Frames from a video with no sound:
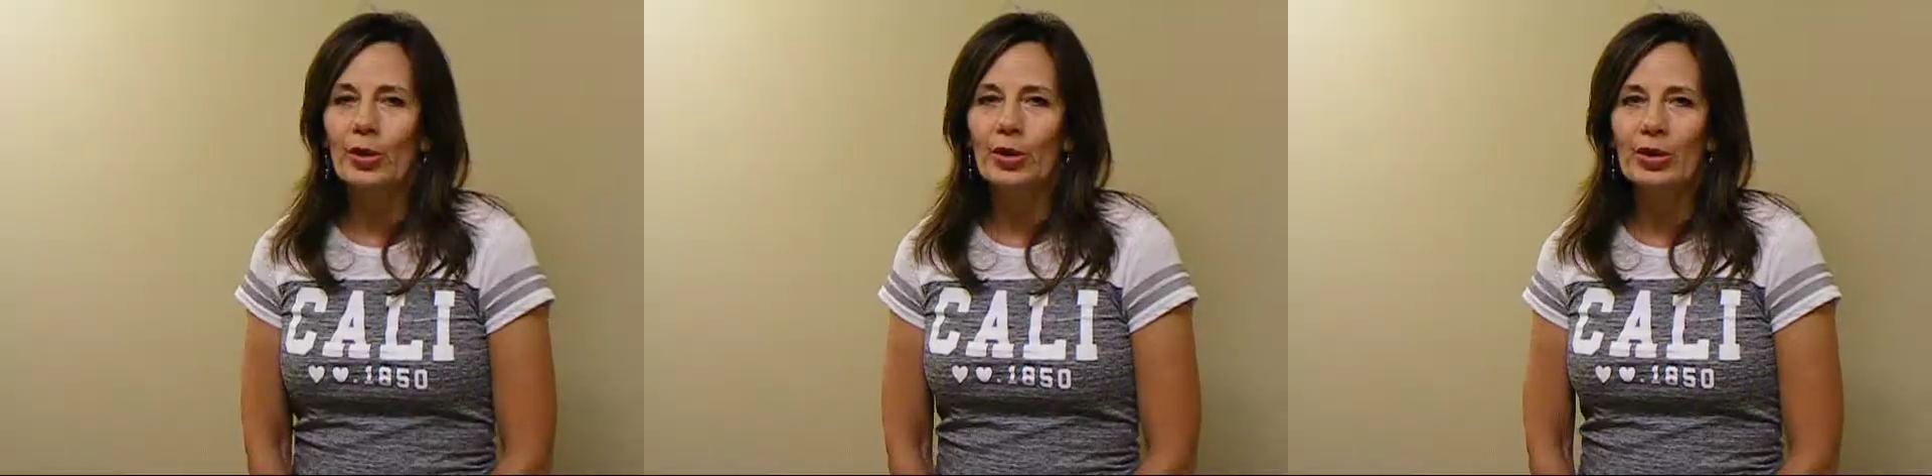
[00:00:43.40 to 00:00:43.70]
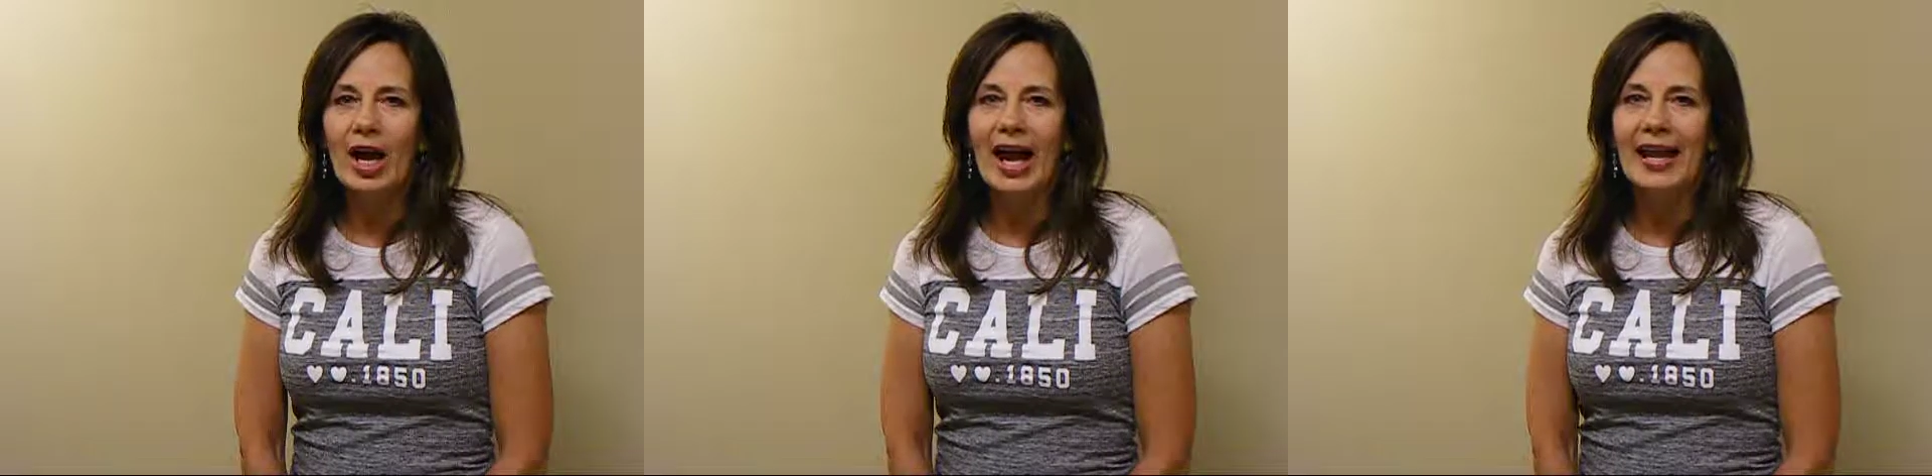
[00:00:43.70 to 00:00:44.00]
the
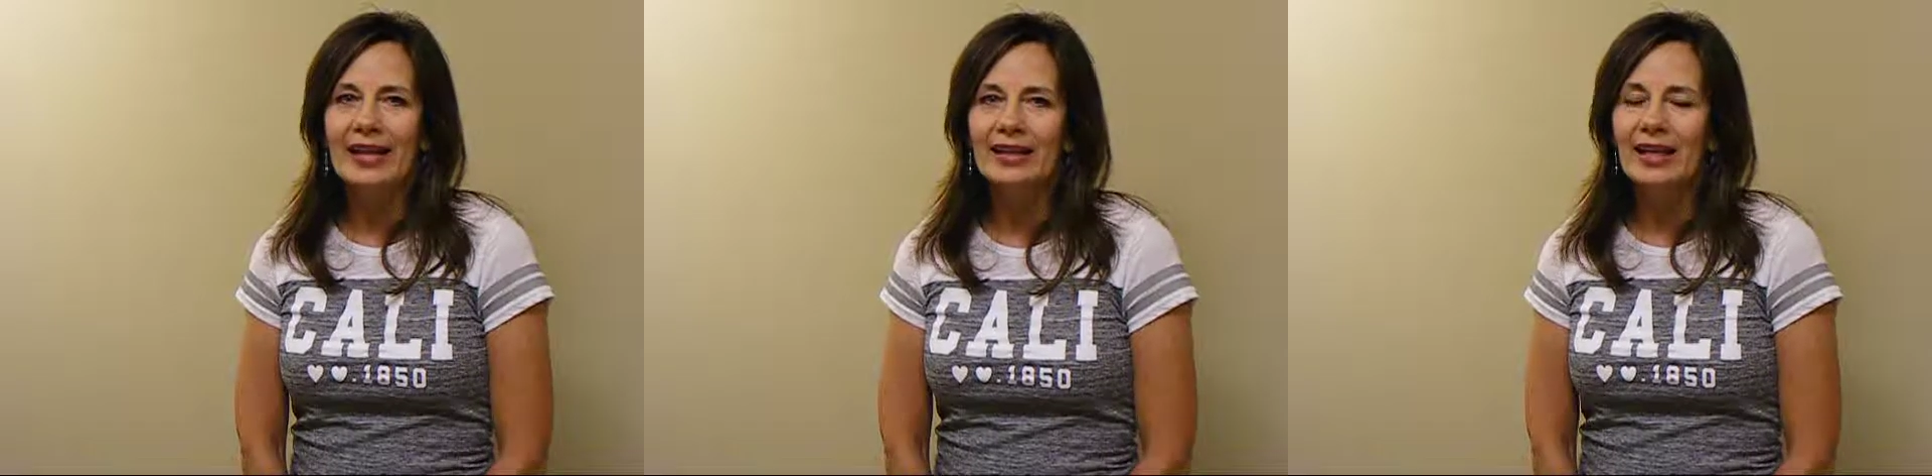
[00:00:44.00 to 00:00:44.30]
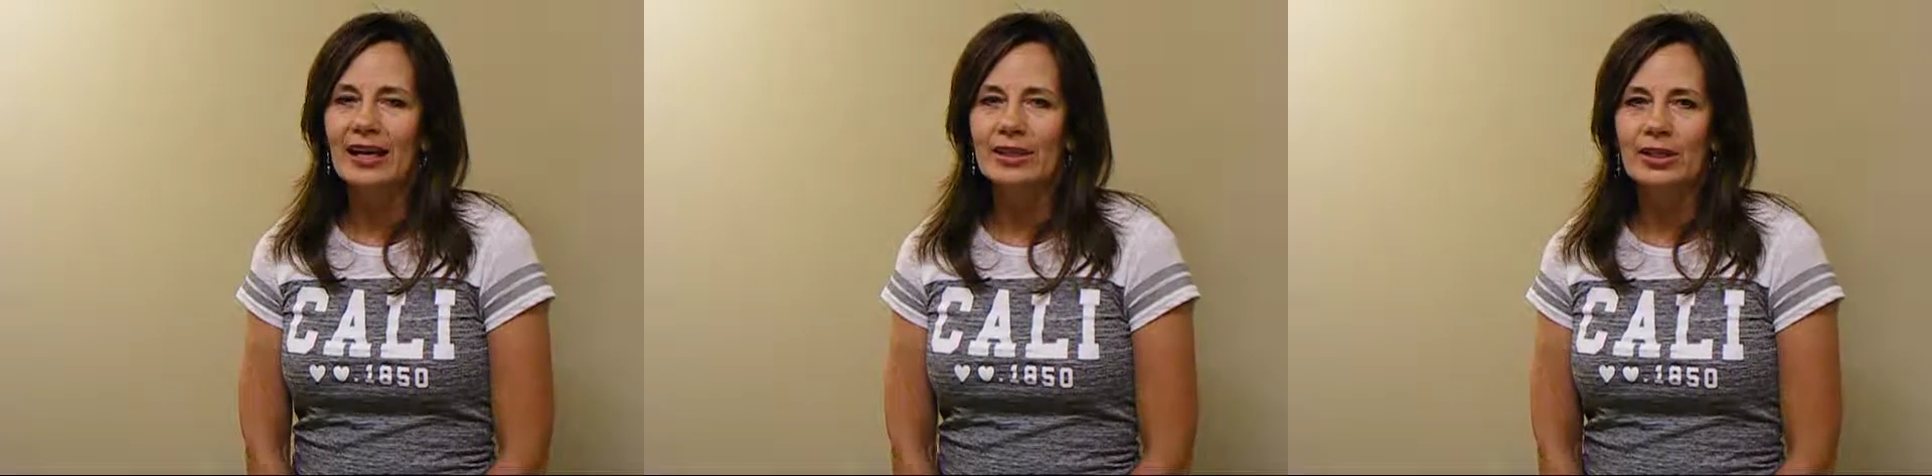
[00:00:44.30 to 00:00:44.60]
whole
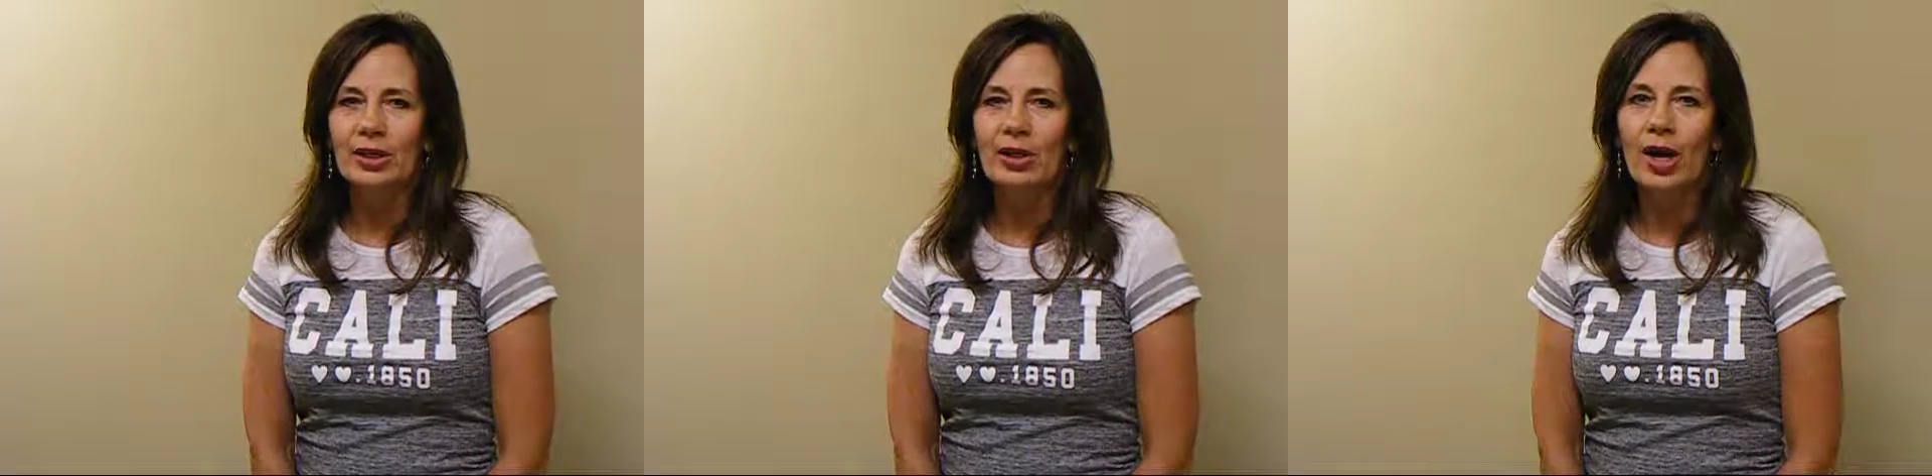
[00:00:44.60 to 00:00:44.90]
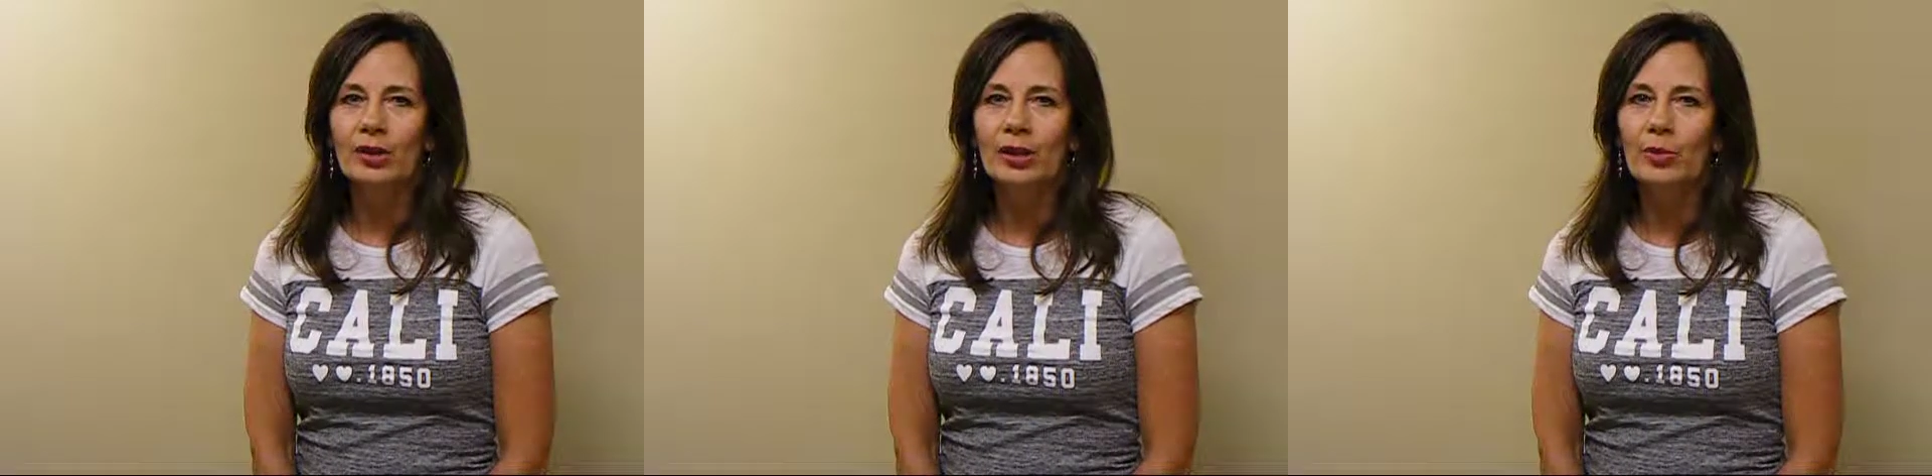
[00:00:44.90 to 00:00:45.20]
night, I just could
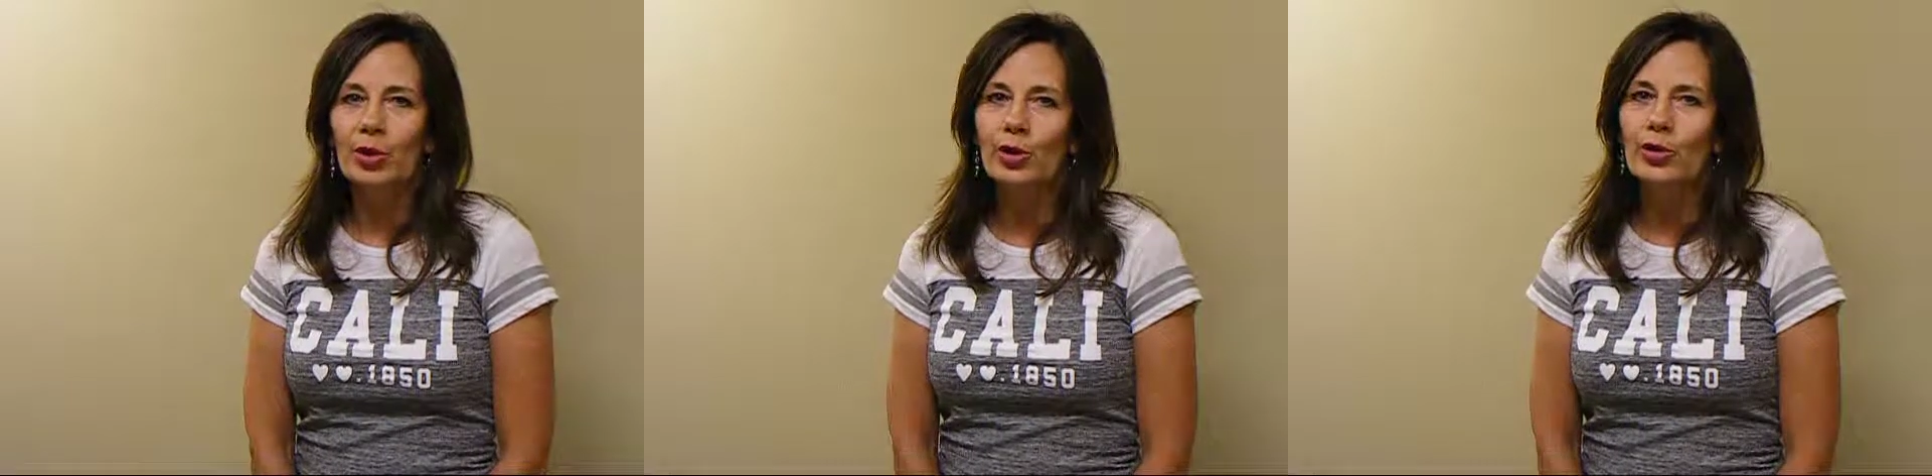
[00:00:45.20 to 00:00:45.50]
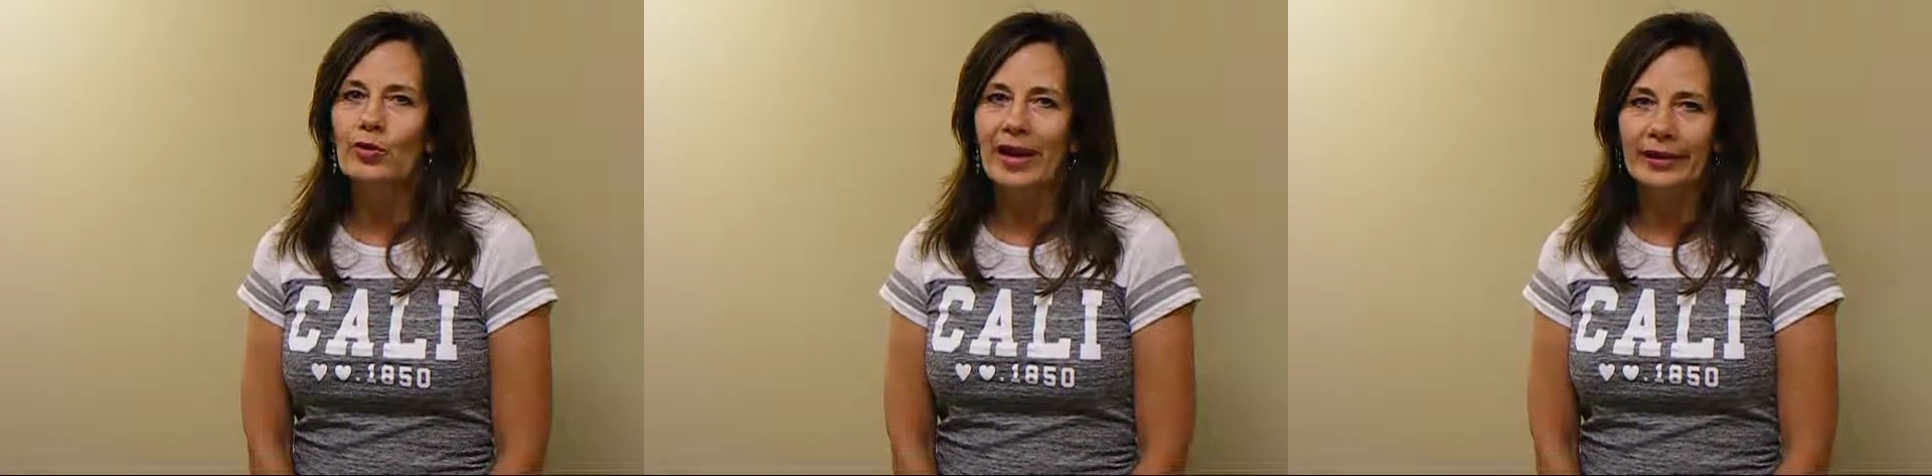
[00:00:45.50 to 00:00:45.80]
hardly move,